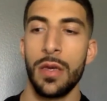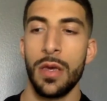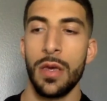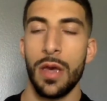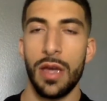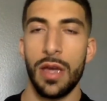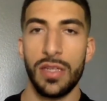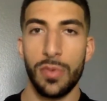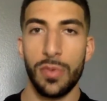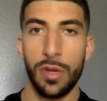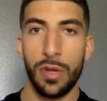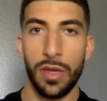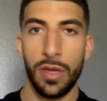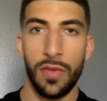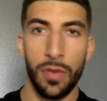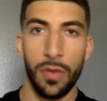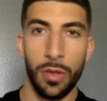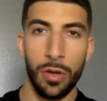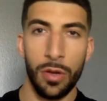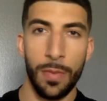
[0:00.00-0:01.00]
I just want to give you a
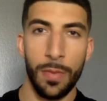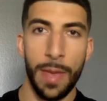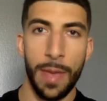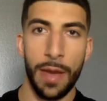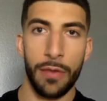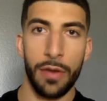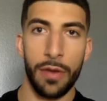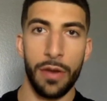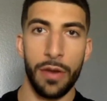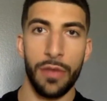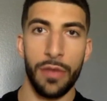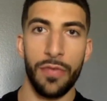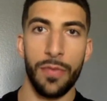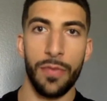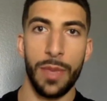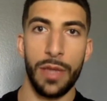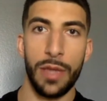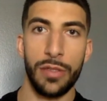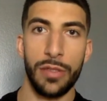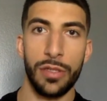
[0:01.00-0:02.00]
little background
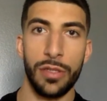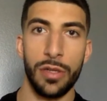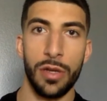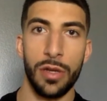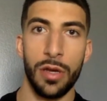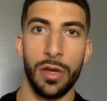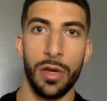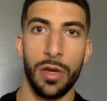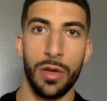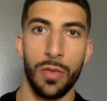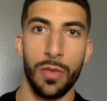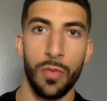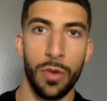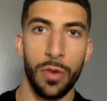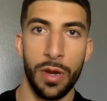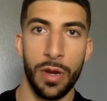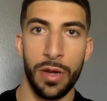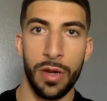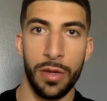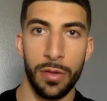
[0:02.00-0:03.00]
information on what
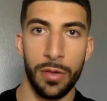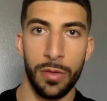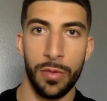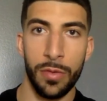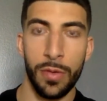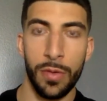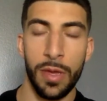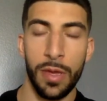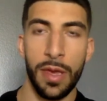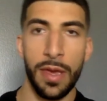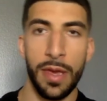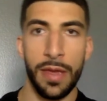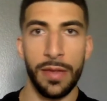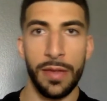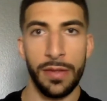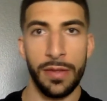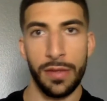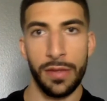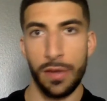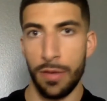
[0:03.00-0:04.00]
I do and
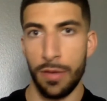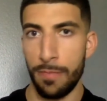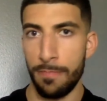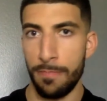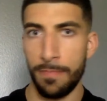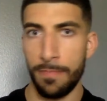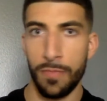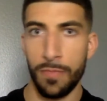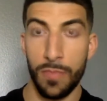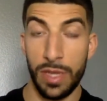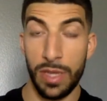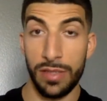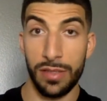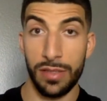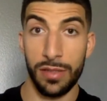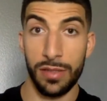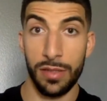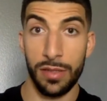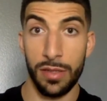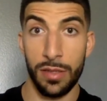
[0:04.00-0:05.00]

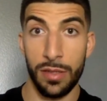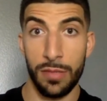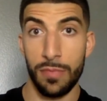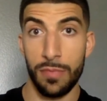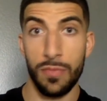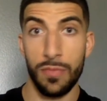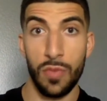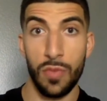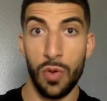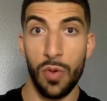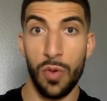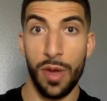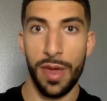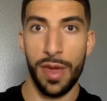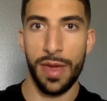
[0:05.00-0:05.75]
basically who I am,